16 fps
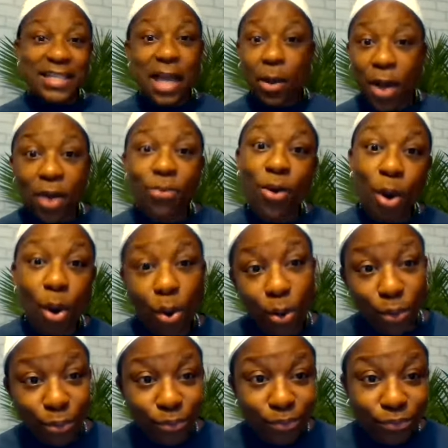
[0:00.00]
that's how I
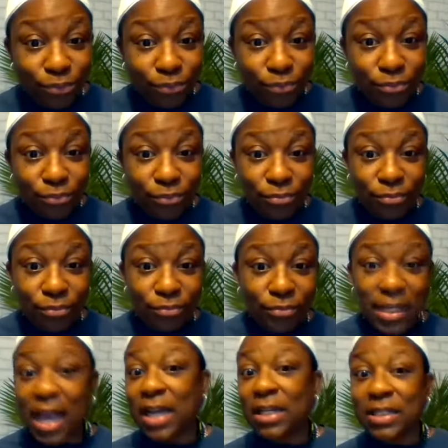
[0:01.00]
roll.
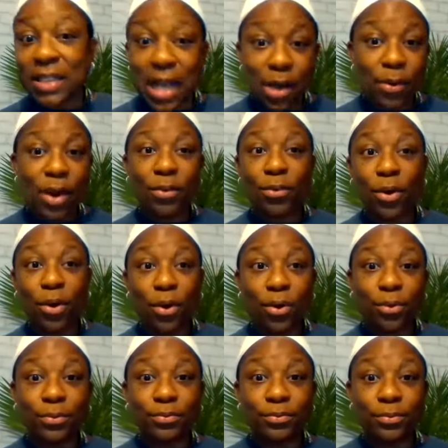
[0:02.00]
That is how I
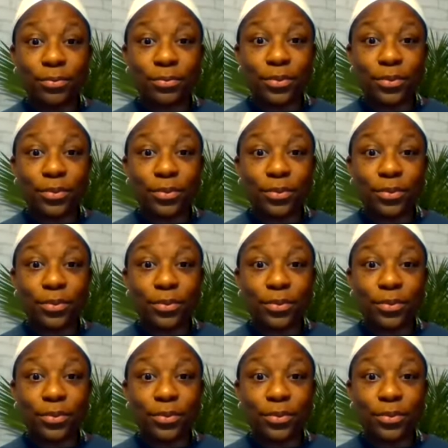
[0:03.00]
roll.